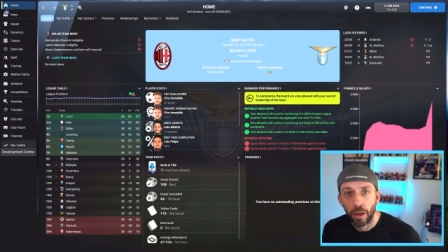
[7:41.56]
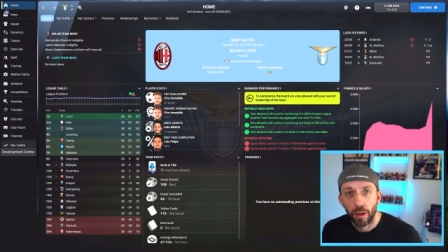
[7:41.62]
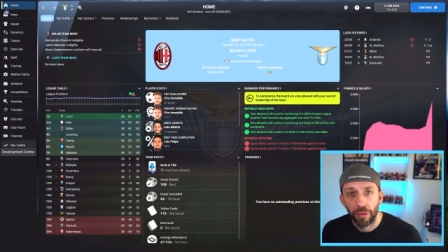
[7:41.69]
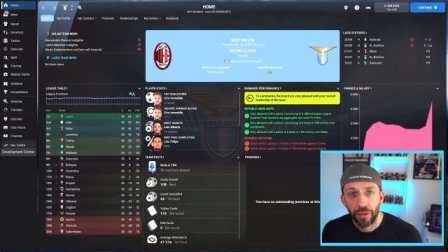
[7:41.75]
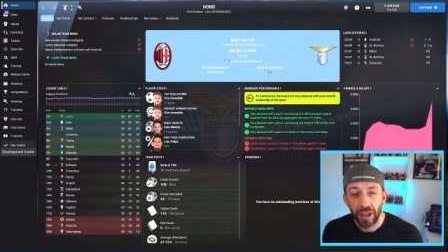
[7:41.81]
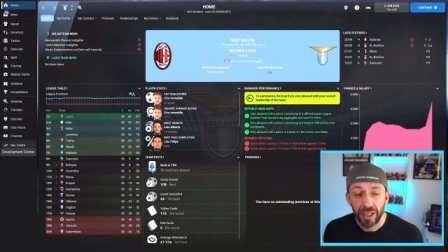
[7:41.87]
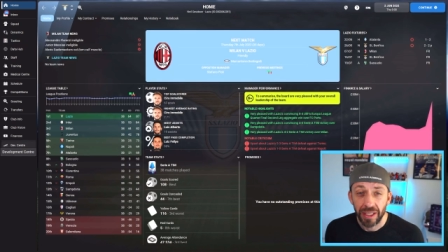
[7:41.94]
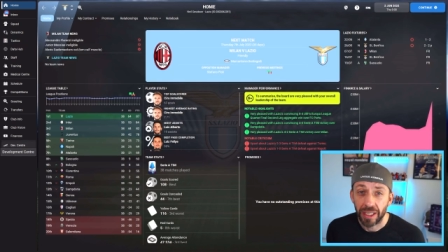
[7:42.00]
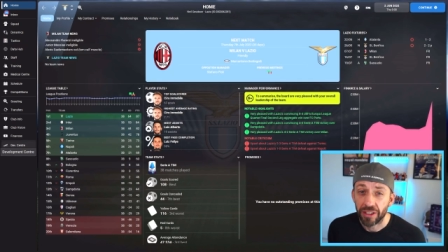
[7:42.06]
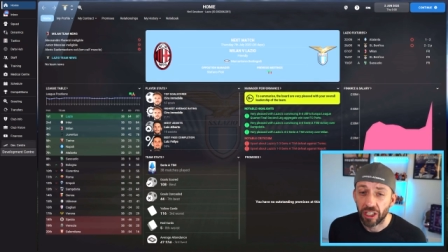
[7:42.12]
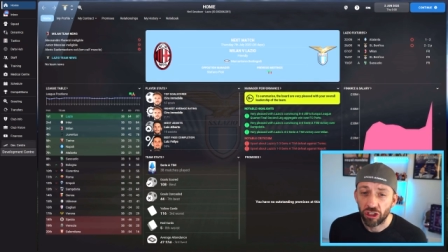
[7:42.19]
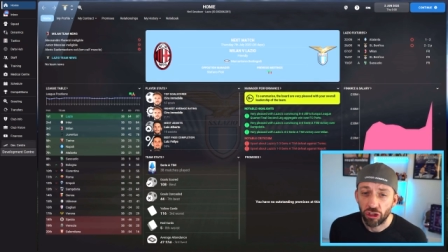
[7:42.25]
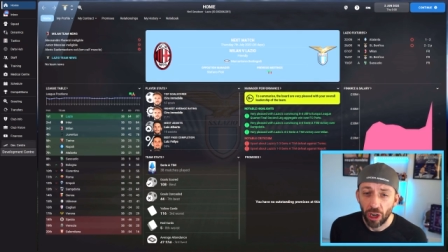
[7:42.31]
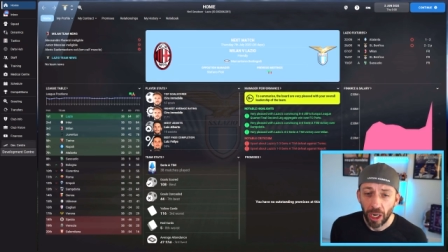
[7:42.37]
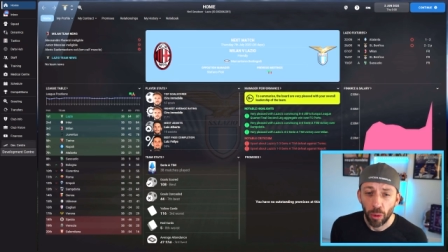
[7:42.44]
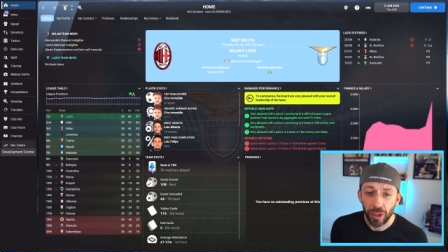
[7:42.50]
This is the
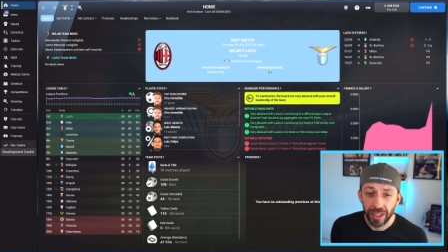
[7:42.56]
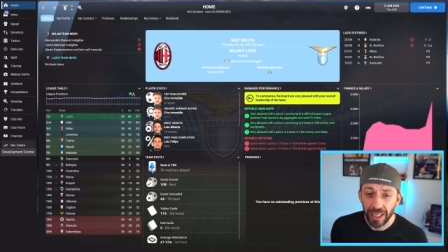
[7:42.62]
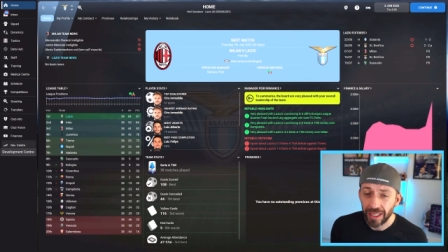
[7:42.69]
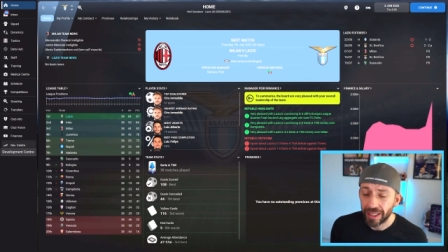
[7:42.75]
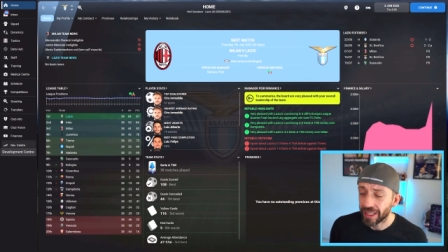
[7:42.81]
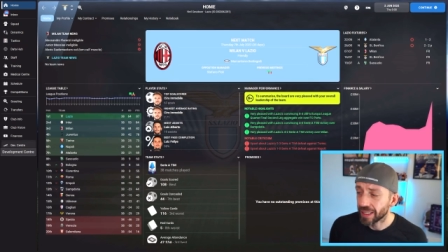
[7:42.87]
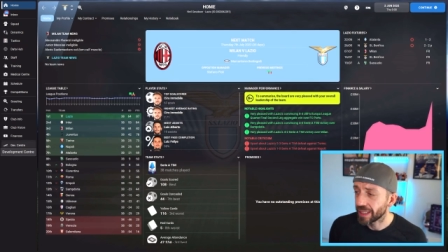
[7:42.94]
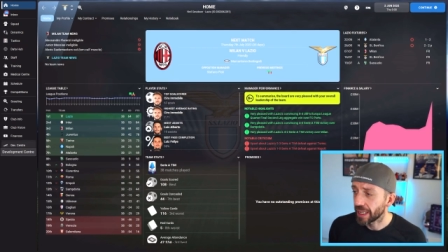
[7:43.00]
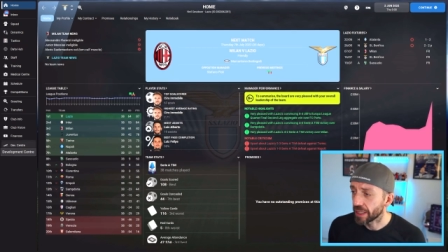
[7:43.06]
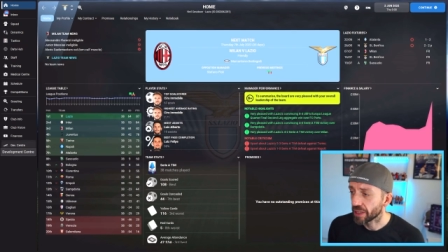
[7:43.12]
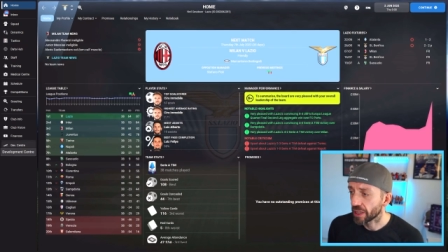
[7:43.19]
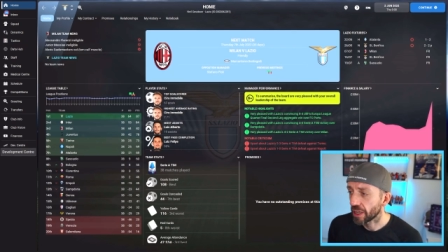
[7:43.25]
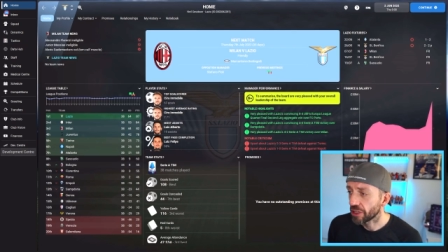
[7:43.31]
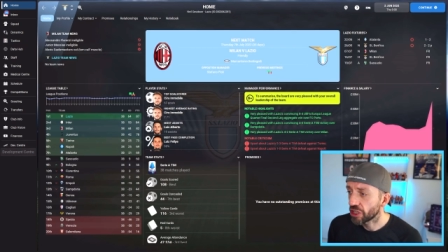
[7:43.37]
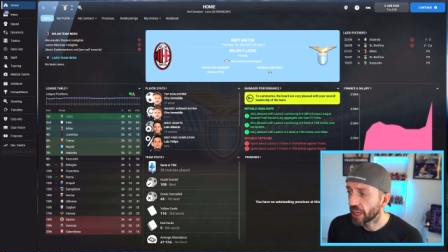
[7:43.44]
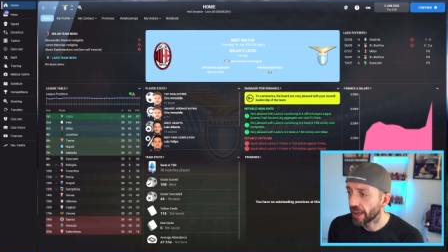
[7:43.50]
Trequartista season
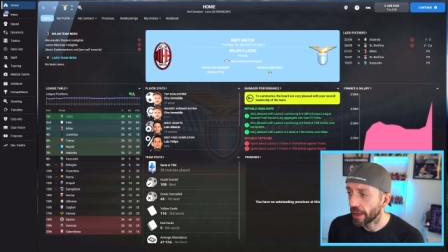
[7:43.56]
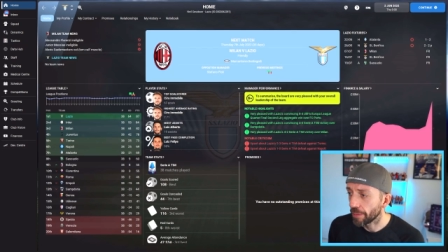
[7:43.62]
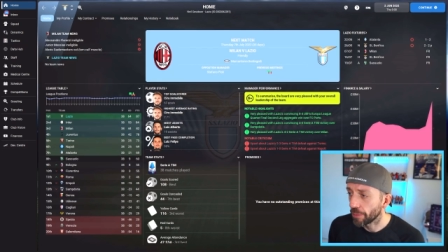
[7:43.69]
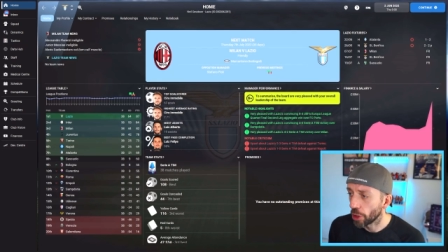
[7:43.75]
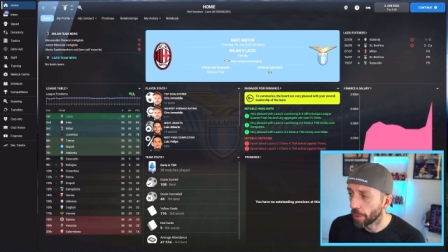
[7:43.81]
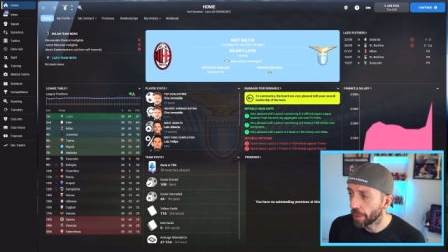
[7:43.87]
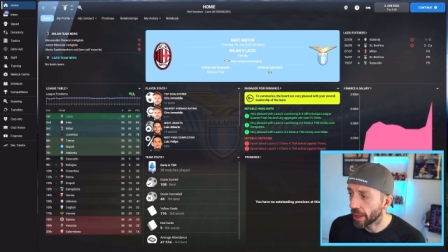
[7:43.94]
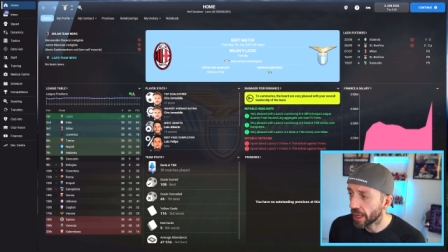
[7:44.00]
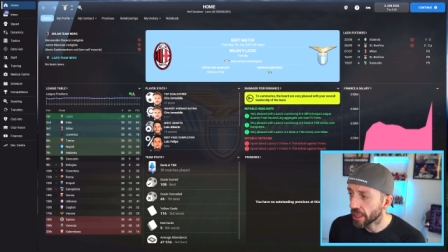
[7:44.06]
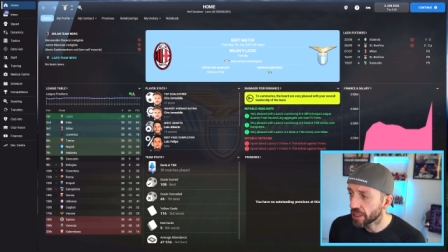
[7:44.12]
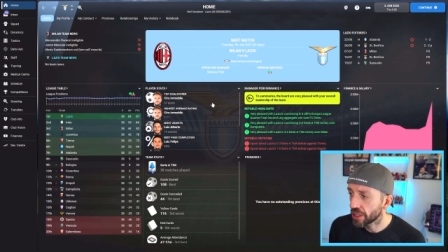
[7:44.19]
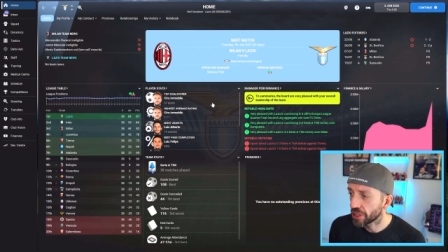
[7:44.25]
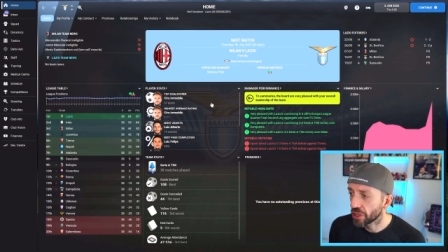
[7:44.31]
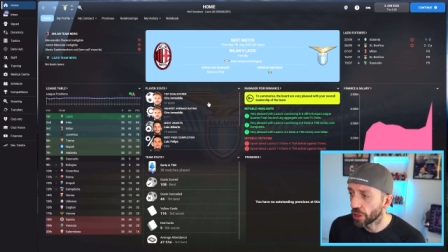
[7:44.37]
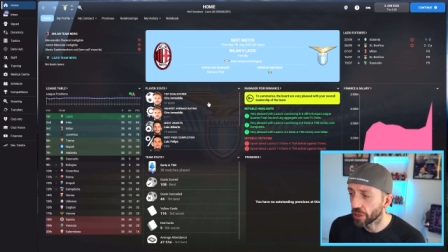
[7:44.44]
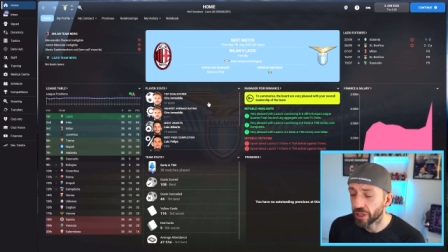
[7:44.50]
and Ciro Immobile actually
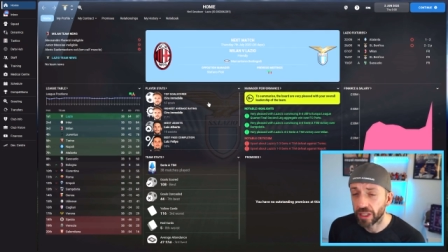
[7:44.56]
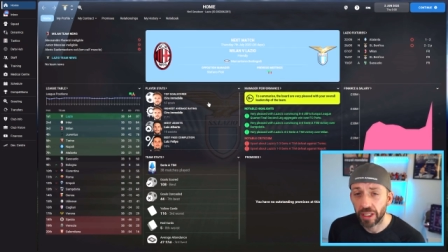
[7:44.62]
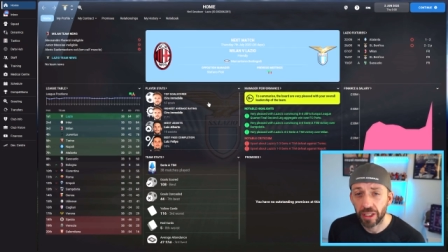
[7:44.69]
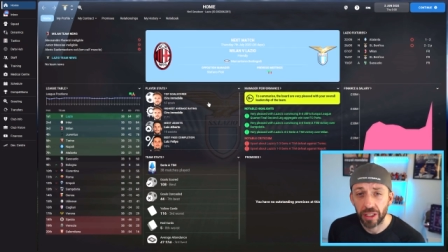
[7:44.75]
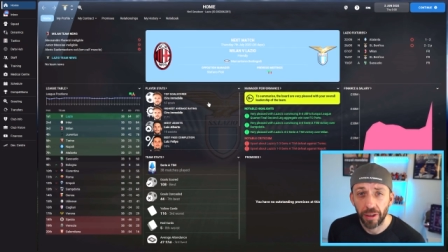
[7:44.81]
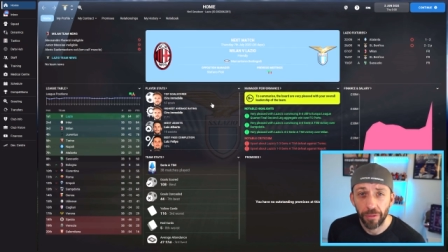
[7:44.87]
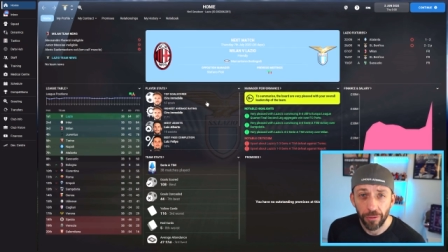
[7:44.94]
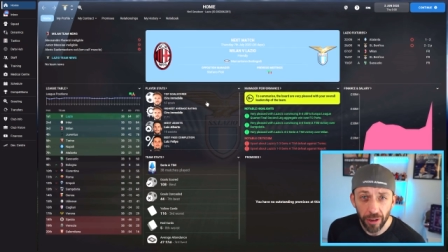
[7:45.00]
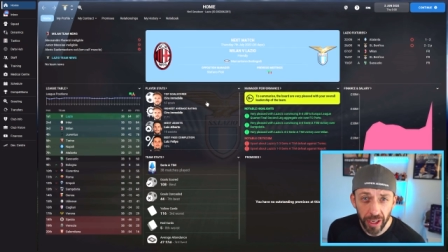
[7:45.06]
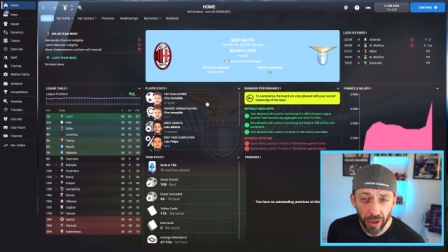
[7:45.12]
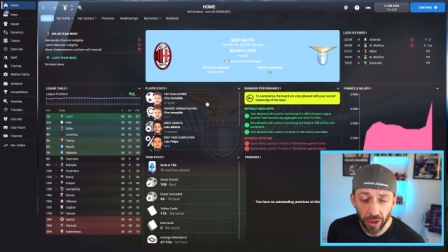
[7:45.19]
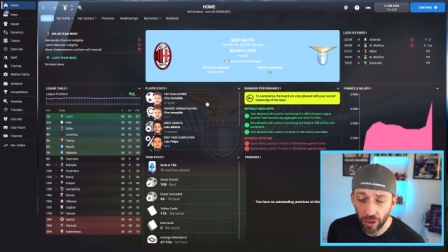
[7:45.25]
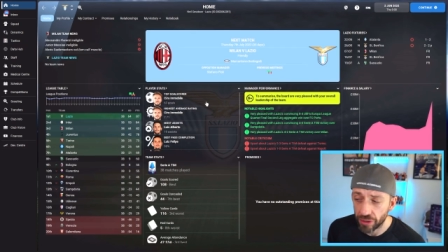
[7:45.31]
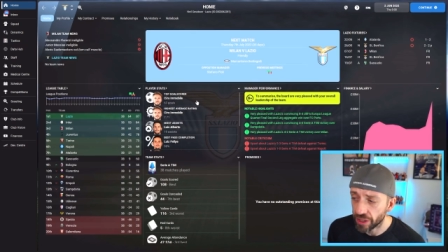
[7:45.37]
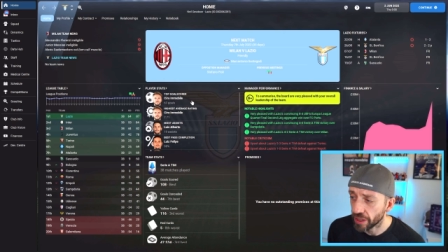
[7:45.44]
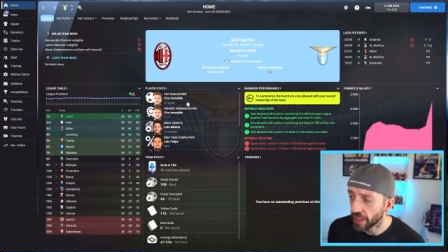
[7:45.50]
scores 63
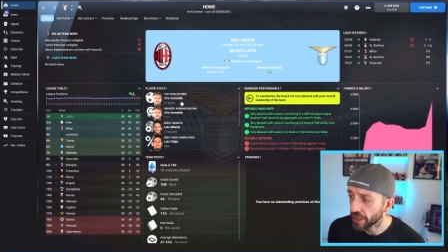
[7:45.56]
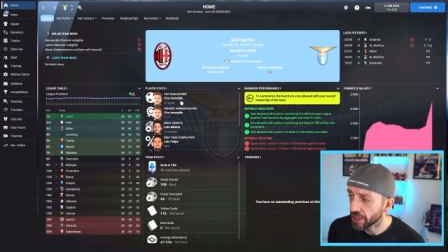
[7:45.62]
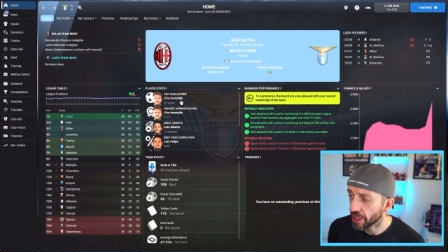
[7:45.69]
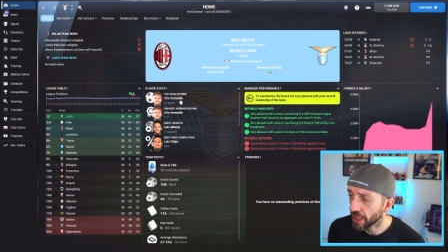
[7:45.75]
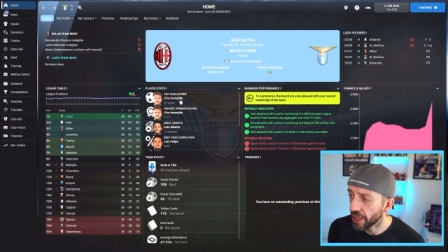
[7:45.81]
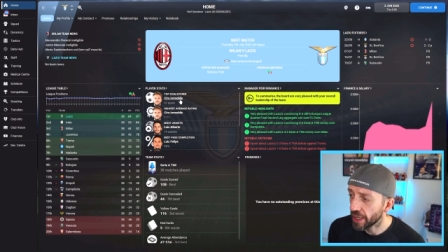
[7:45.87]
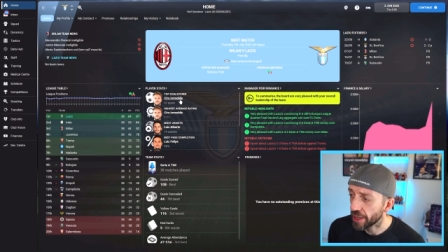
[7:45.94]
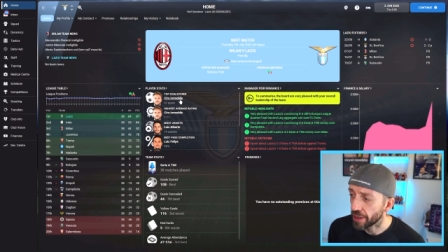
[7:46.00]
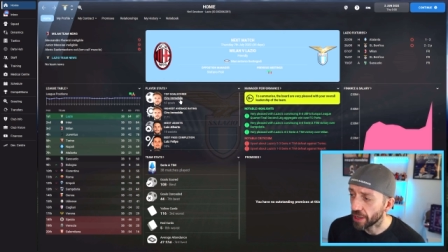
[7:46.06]
goals in this again,